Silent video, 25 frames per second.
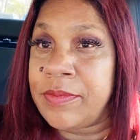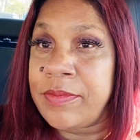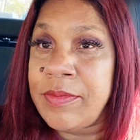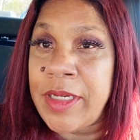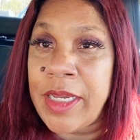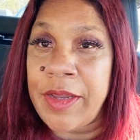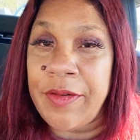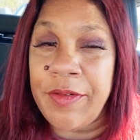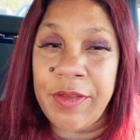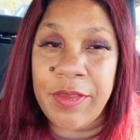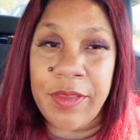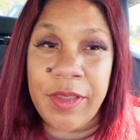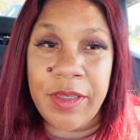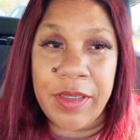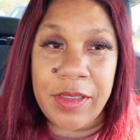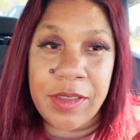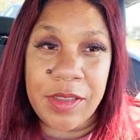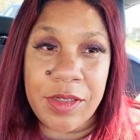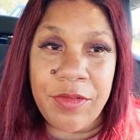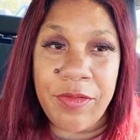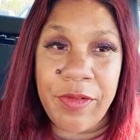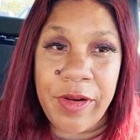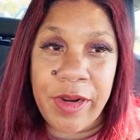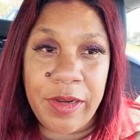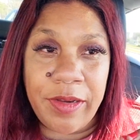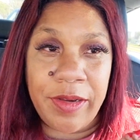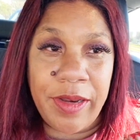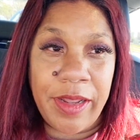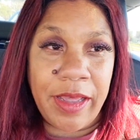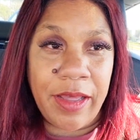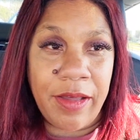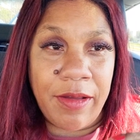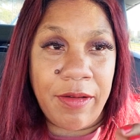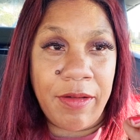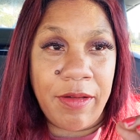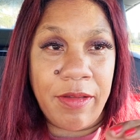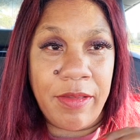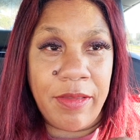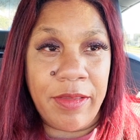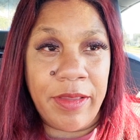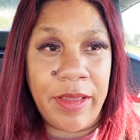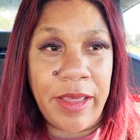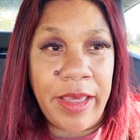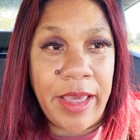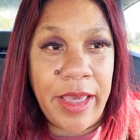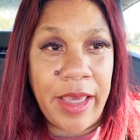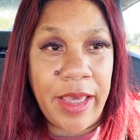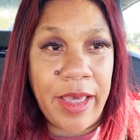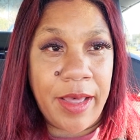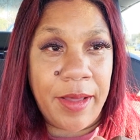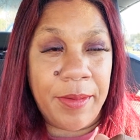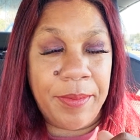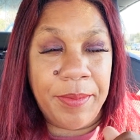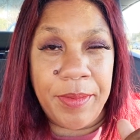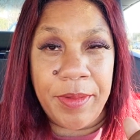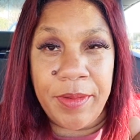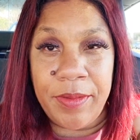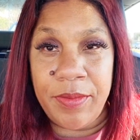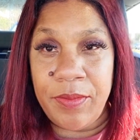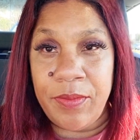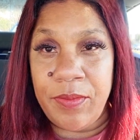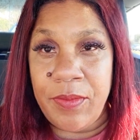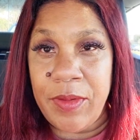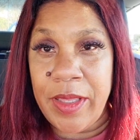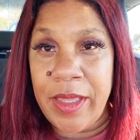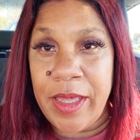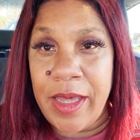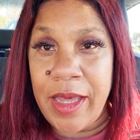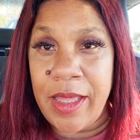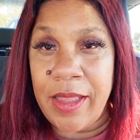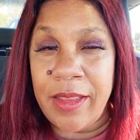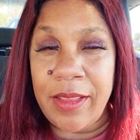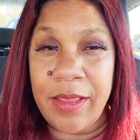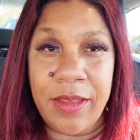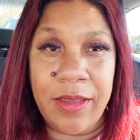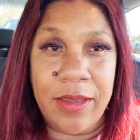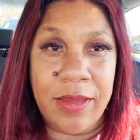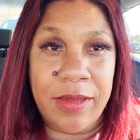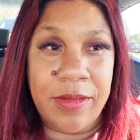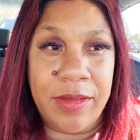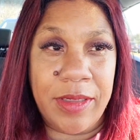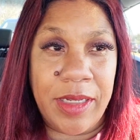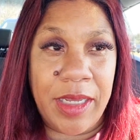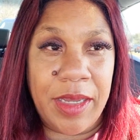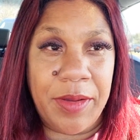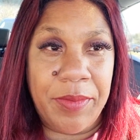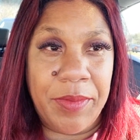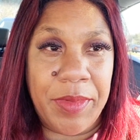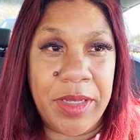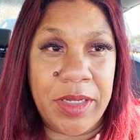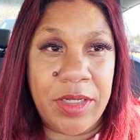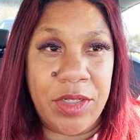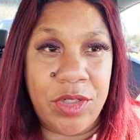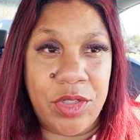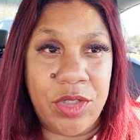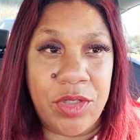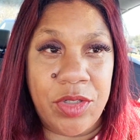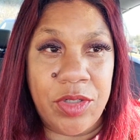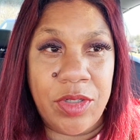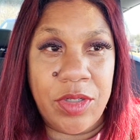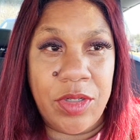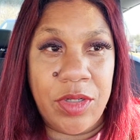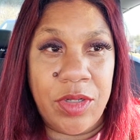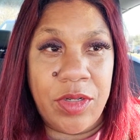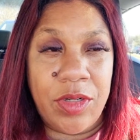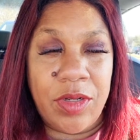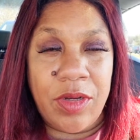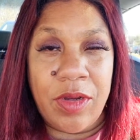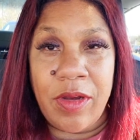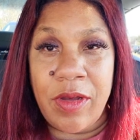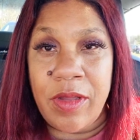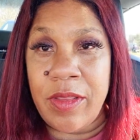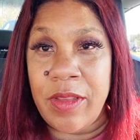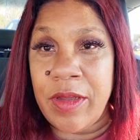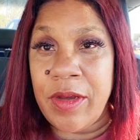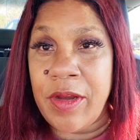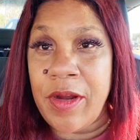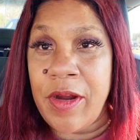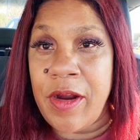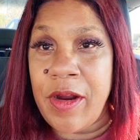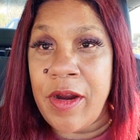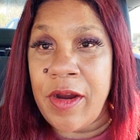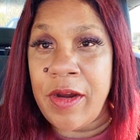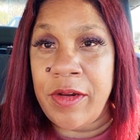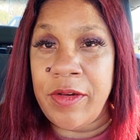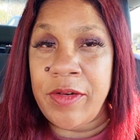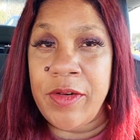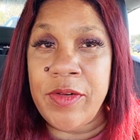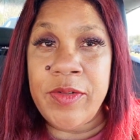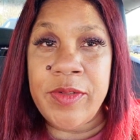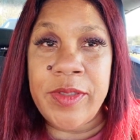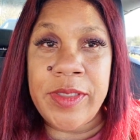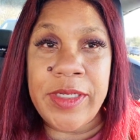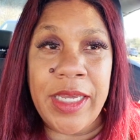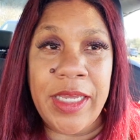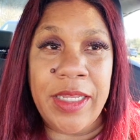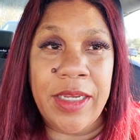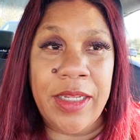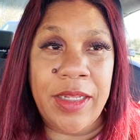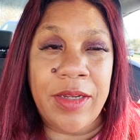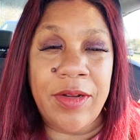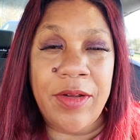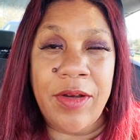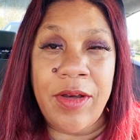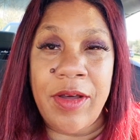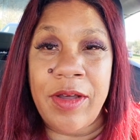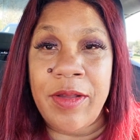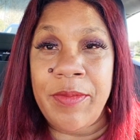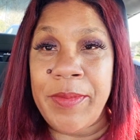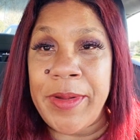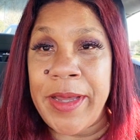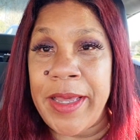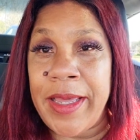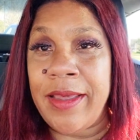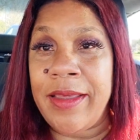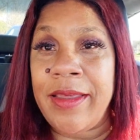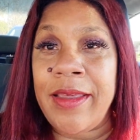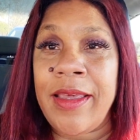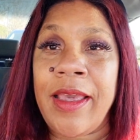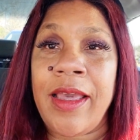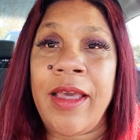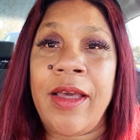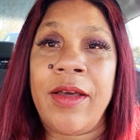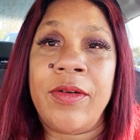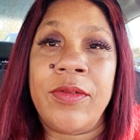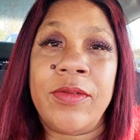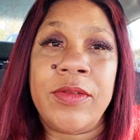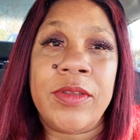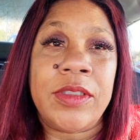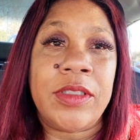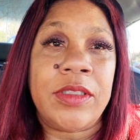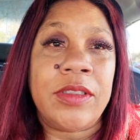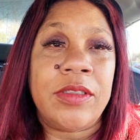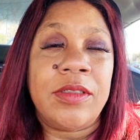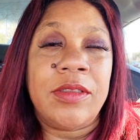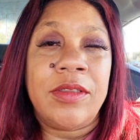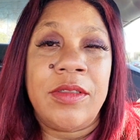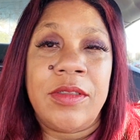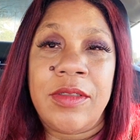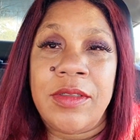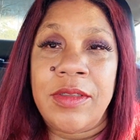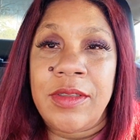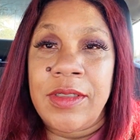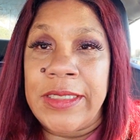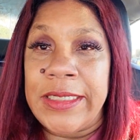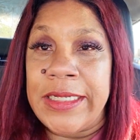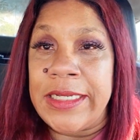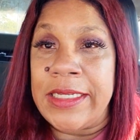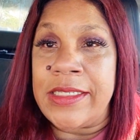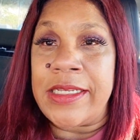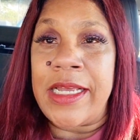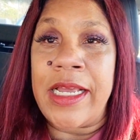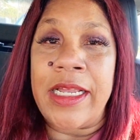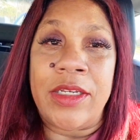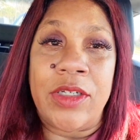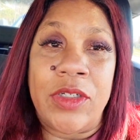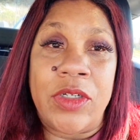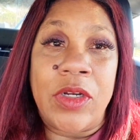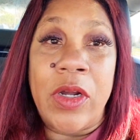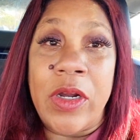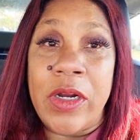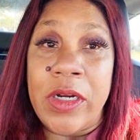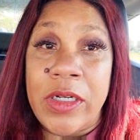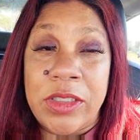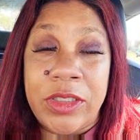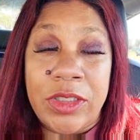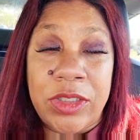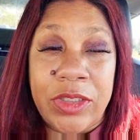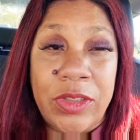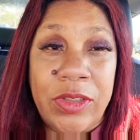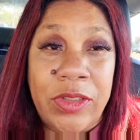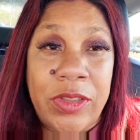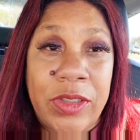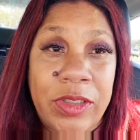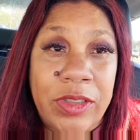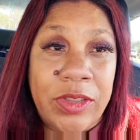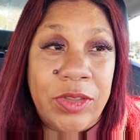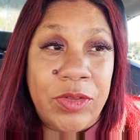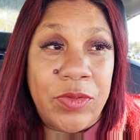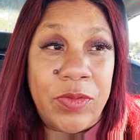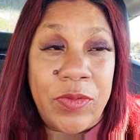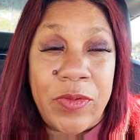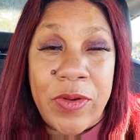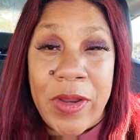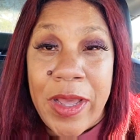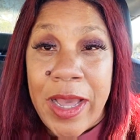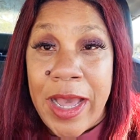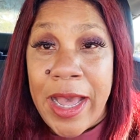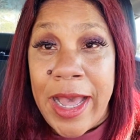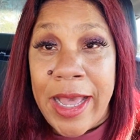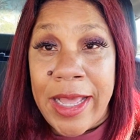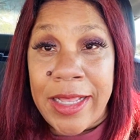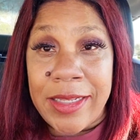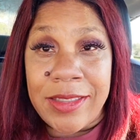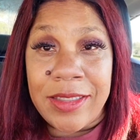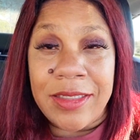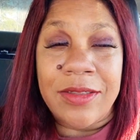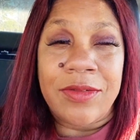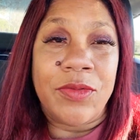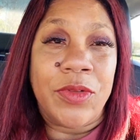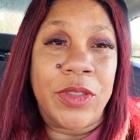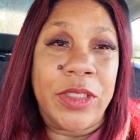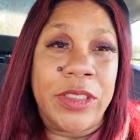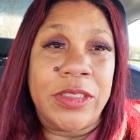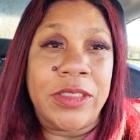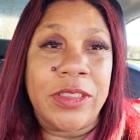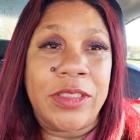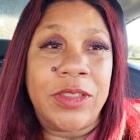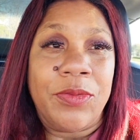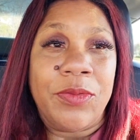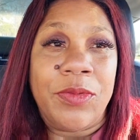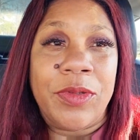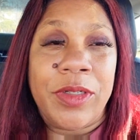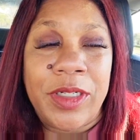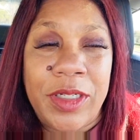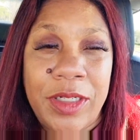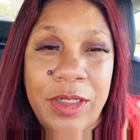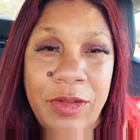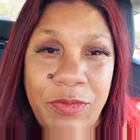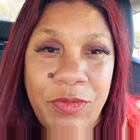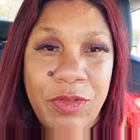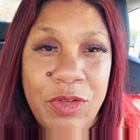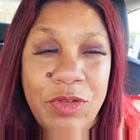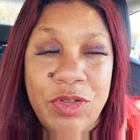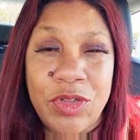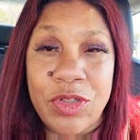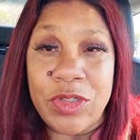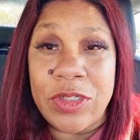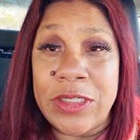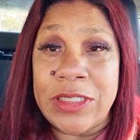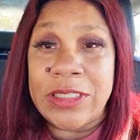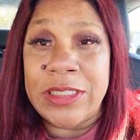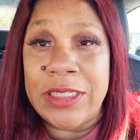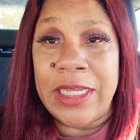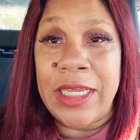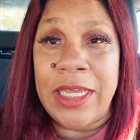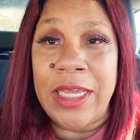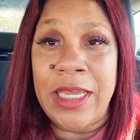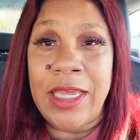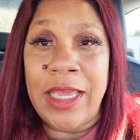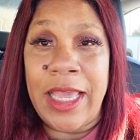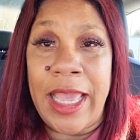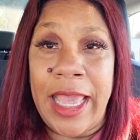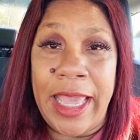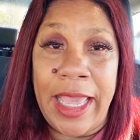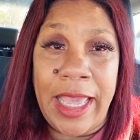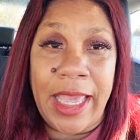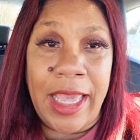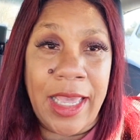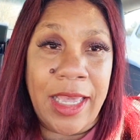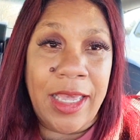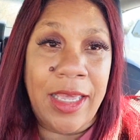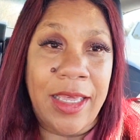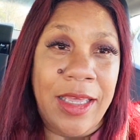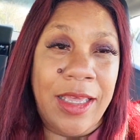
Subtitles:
Everything is correct now on the app. We got the damage on the car notated on my account, because I darn sure do not want someone in the future saying, hey,